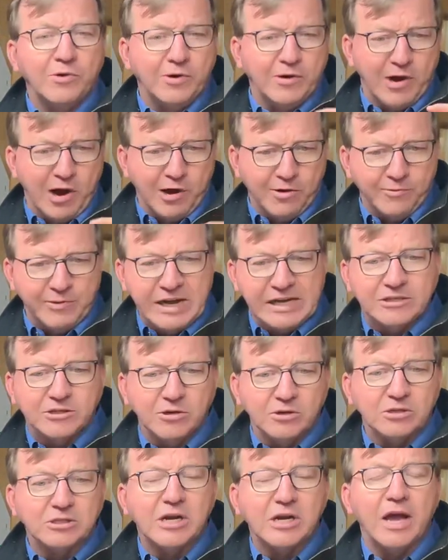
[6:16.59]
and our
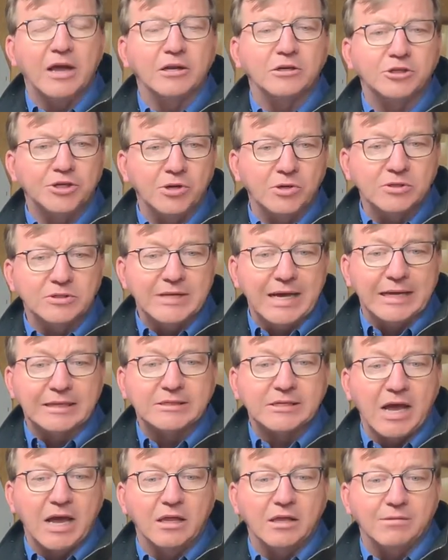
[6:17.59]
research kind of shows that's
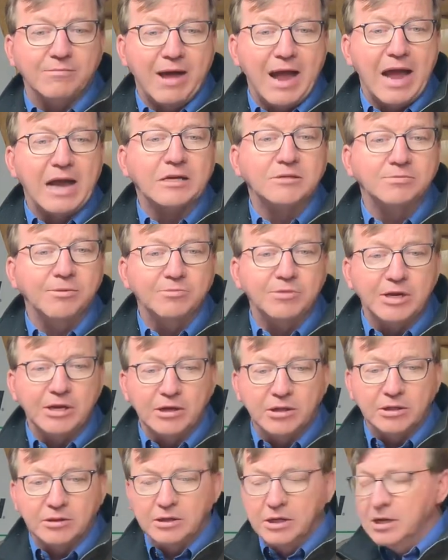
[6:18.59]
kind of the maximum
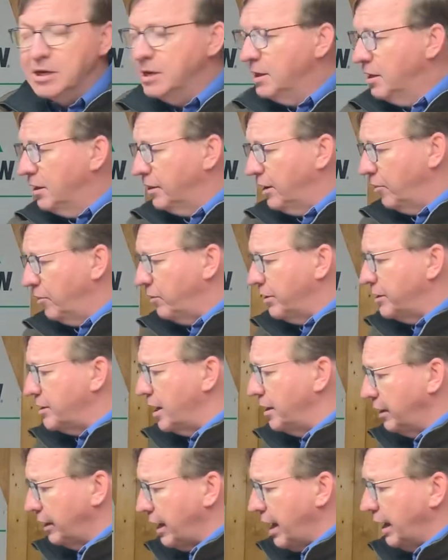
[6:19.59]
yield that we
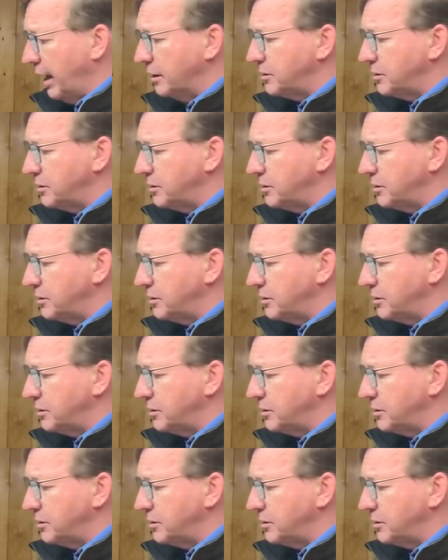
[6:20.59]
tend to get.